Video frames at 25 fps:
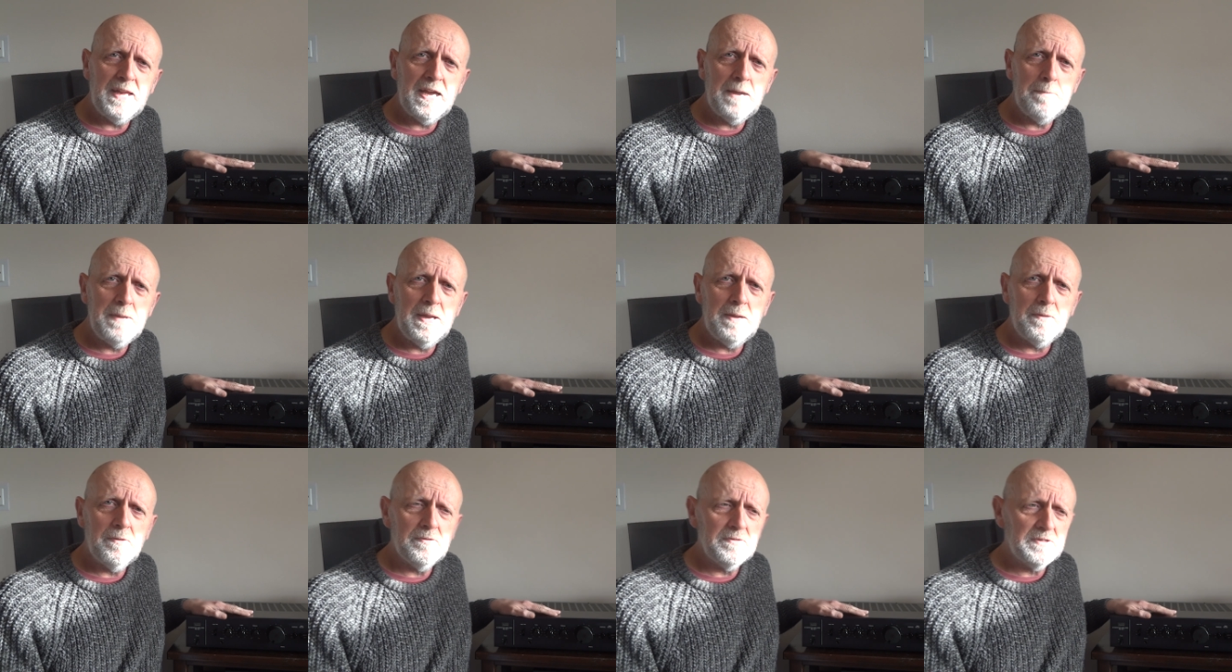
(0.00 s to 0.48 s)
Now,
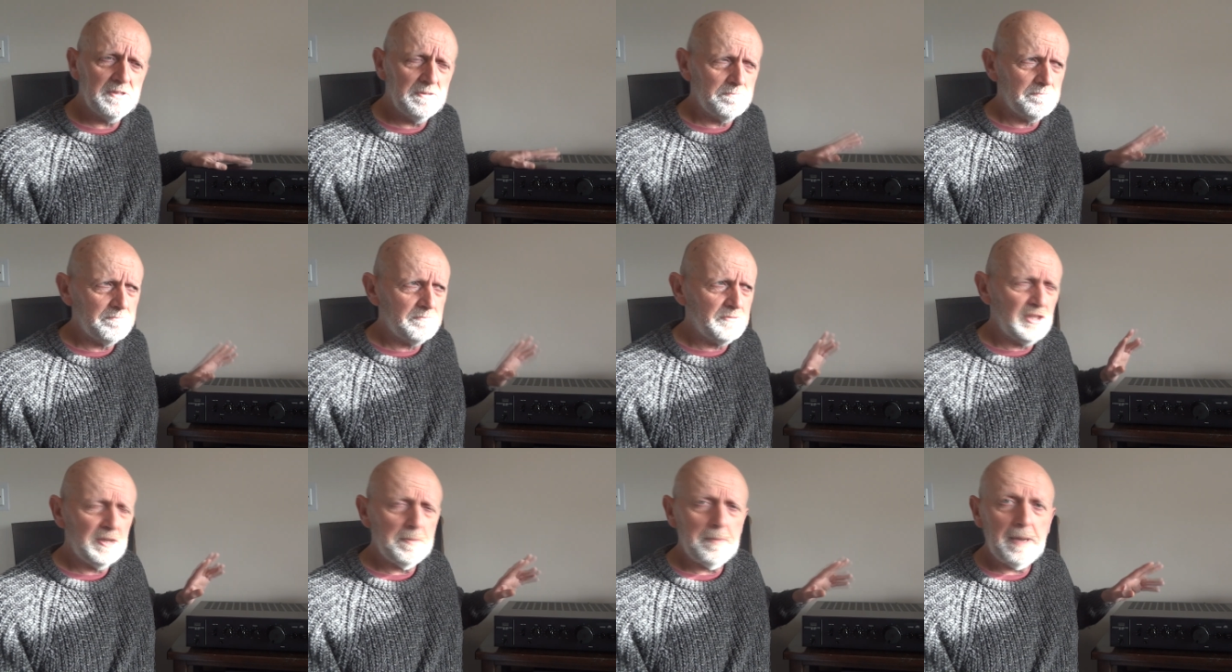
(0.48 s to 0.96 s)
people, uh,
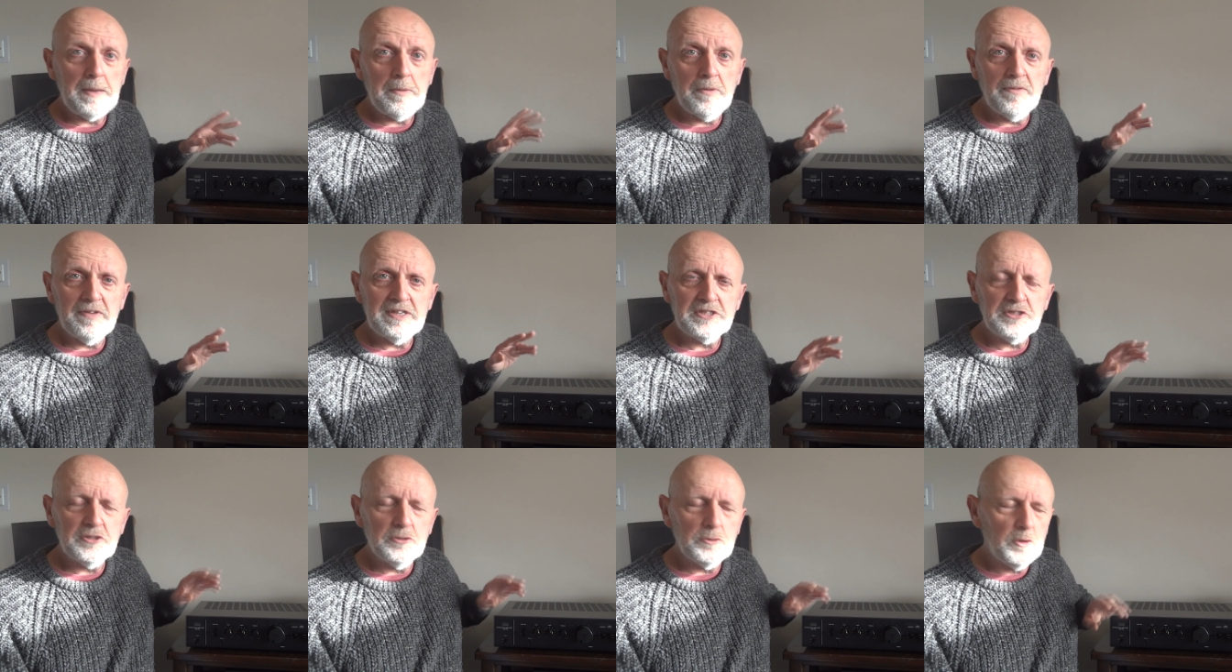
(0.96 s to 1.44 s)
two
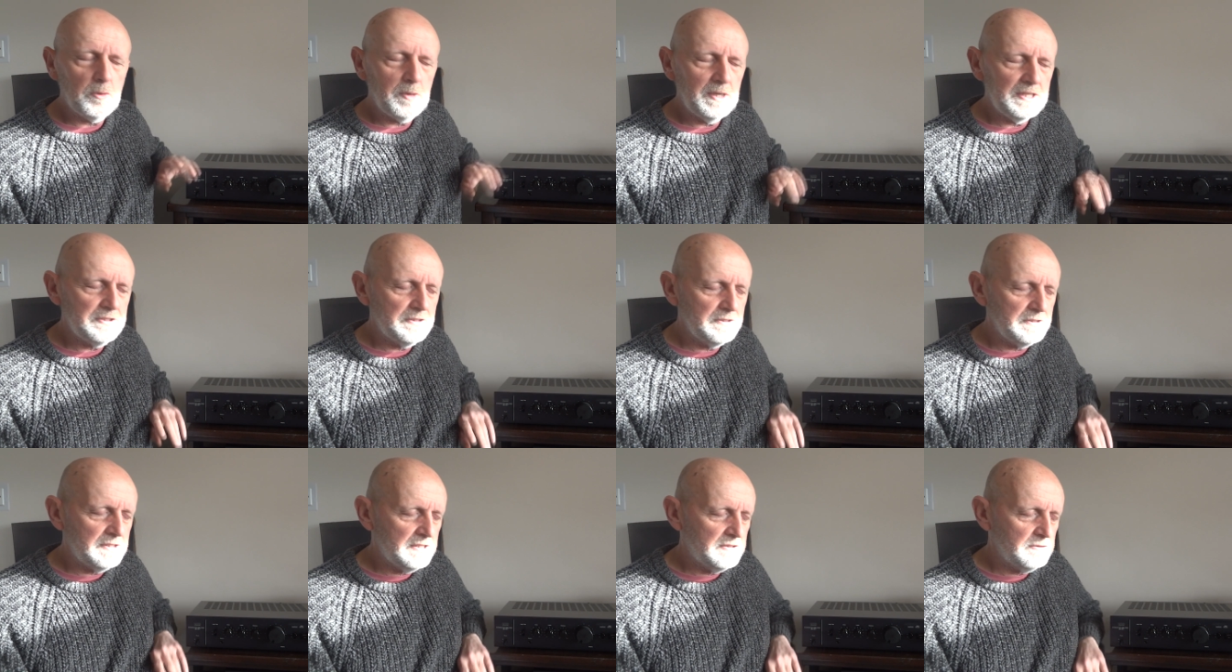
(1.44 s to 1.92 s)
people had two
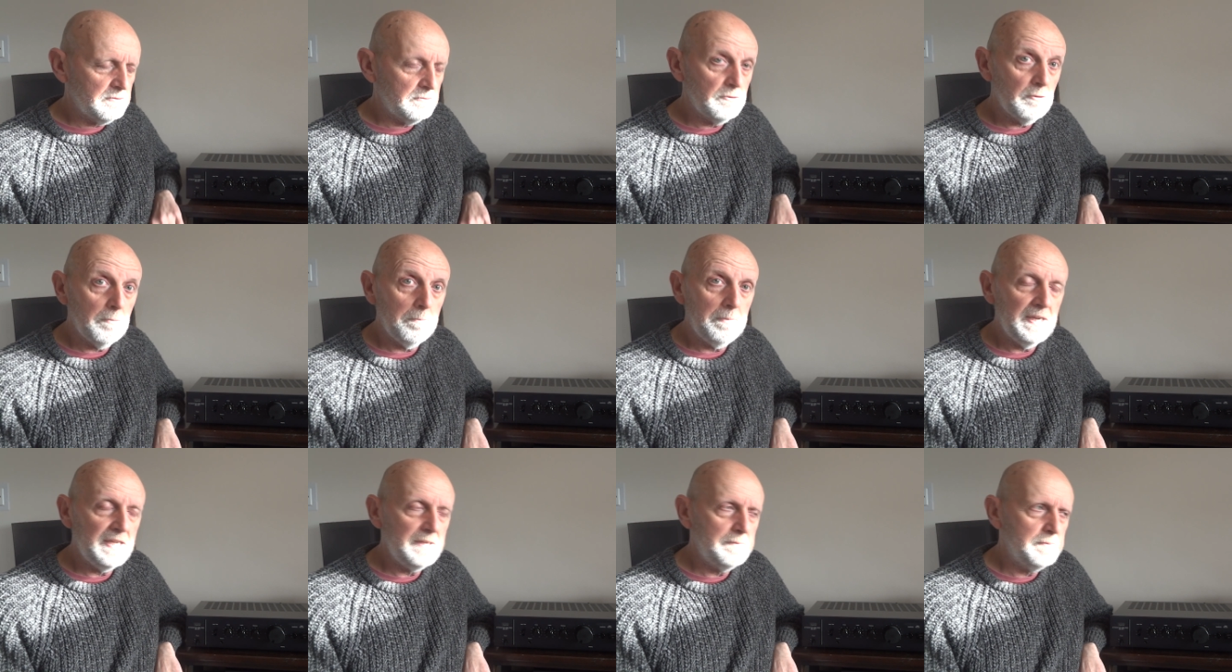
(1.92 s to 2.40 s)
questions, that's all,
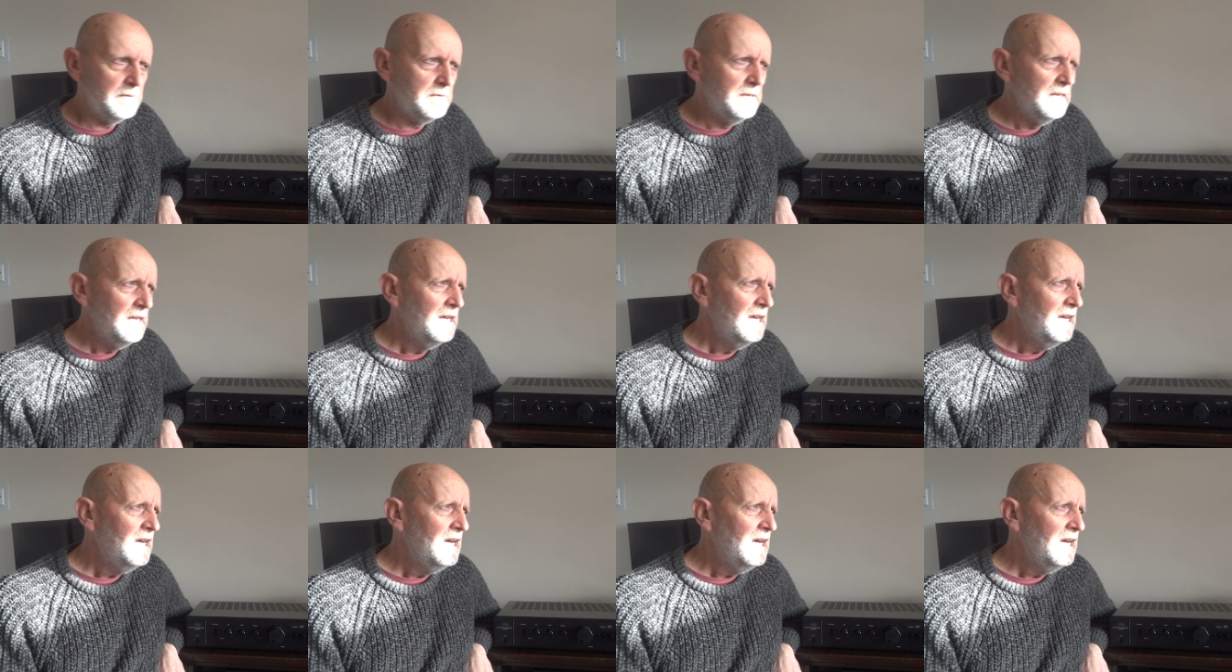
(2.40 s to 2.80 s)
not people.